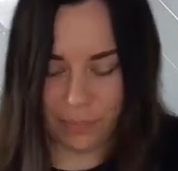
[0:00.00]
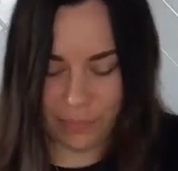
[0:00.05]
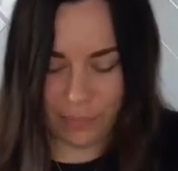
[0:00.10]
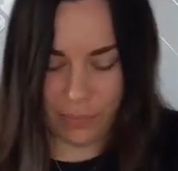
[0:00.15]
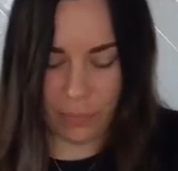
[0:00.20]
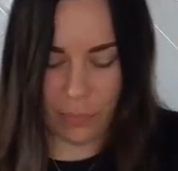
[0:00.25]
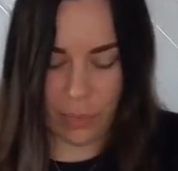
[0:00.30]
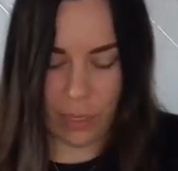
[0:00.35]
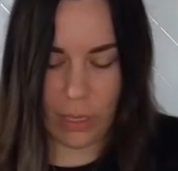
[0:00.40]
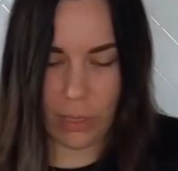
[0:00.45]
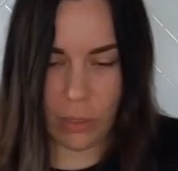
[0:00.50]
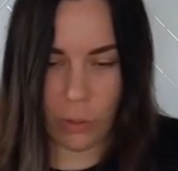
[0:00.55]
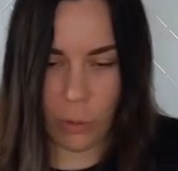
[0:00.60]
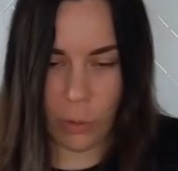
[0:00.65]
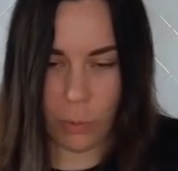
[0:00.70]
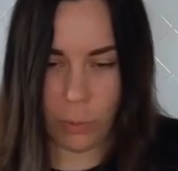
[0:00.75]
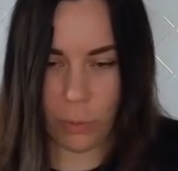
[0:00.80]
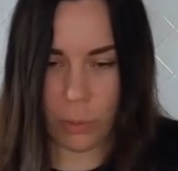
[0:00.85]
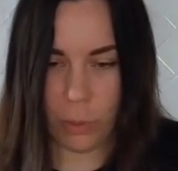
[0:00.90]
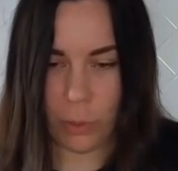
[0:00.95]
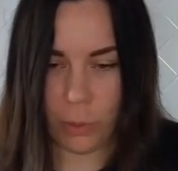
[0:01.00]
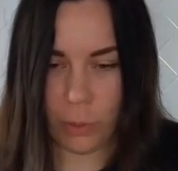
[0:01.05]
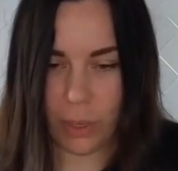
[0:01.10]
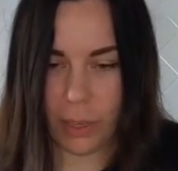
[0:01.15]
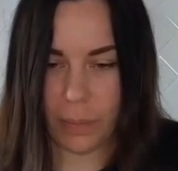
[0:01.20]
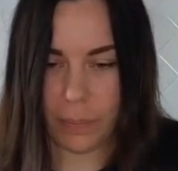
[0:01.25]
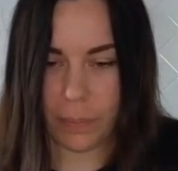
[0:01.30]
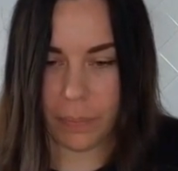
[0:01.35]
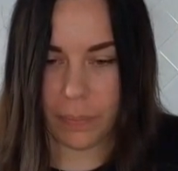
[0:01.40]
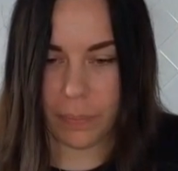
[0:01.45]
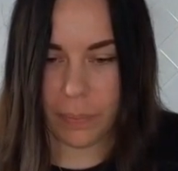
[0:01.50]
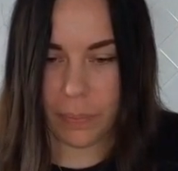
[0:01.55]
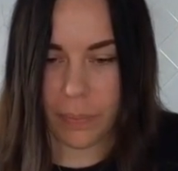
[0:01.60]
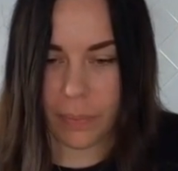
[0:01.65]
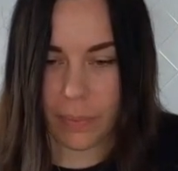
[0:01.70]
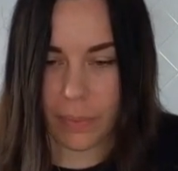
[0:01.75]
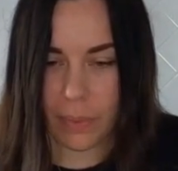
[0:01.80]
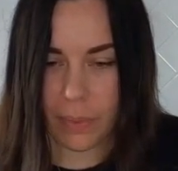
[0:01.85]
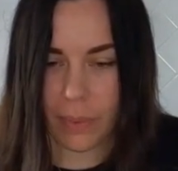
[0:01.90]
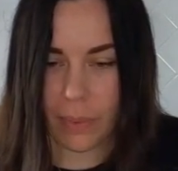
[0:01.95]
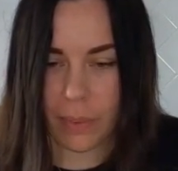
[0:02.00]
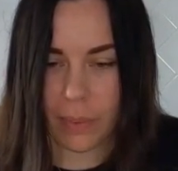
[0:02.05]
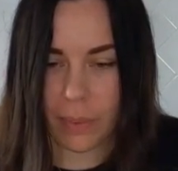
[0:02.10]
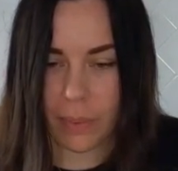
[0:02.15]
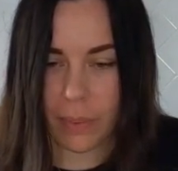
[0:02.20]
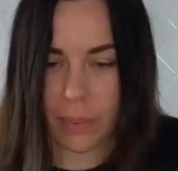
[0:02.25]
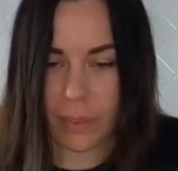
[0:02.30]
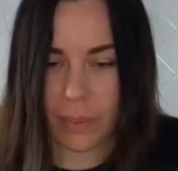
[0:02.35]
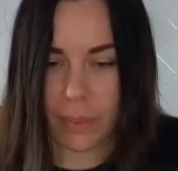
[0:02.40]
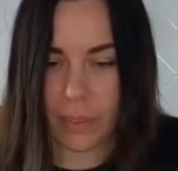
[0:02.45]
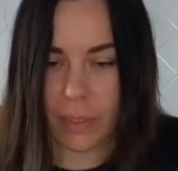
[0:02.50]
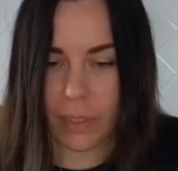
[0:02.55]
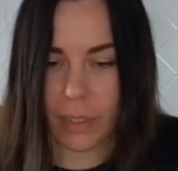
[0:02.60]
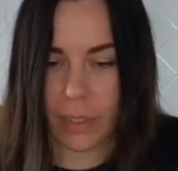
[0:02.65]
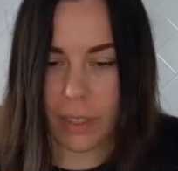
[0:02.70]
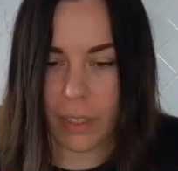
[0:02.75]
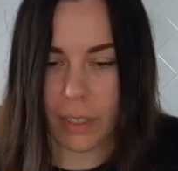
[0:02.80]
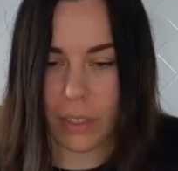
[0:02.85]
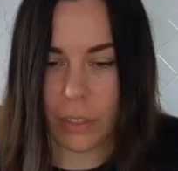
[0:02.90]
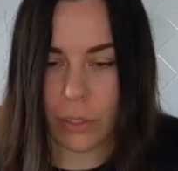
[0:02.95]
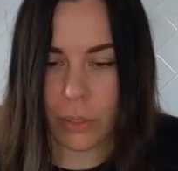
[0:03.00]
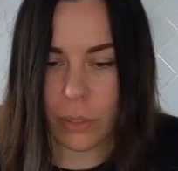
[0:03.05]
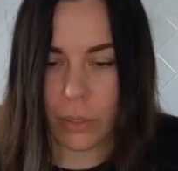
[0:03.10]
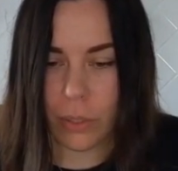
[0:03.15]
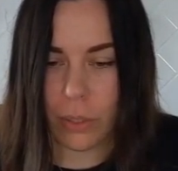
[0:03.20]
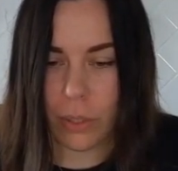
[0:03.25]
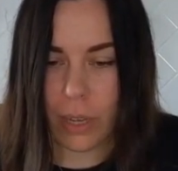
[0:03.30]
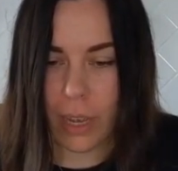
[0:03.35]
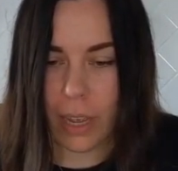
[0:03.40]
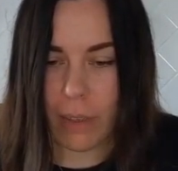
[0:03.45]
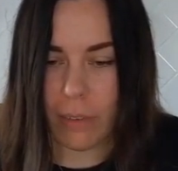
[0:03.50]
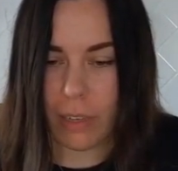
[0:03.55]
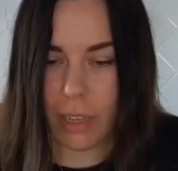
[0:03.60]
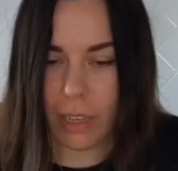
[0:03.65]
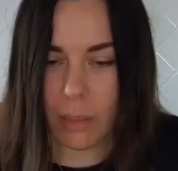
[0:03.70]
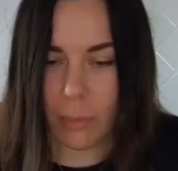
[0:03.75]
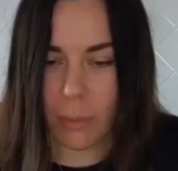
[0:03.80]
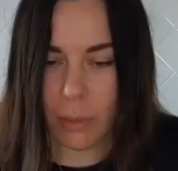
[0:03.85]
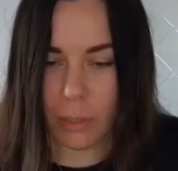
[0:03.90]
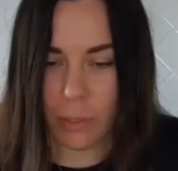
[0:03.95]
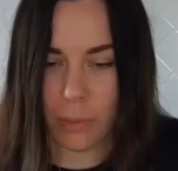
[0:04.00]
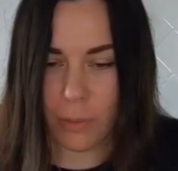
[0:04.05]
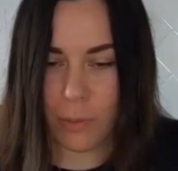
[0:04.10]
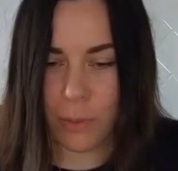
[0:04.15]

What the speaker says: Yes, I hope you enjoy. I just saw I have another box of